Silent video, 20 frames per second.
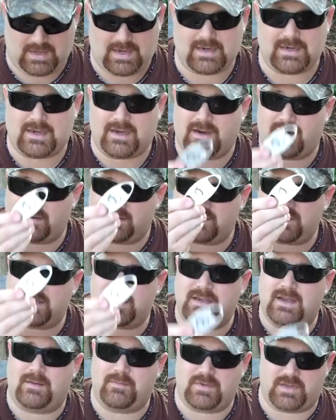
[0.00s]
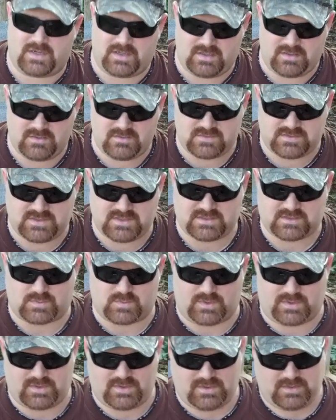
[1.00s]
I guarantee you I'm going to use
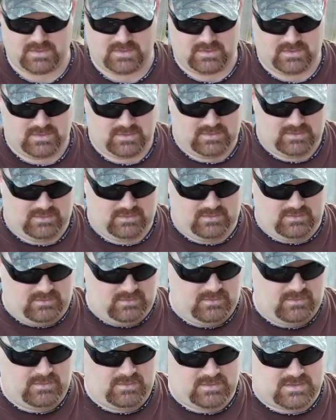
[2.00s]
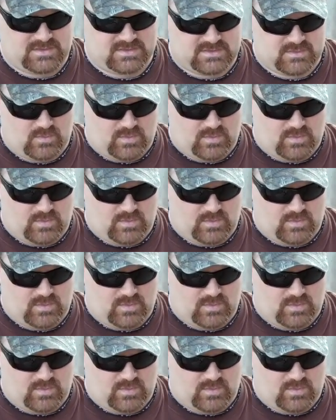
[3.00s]
this one because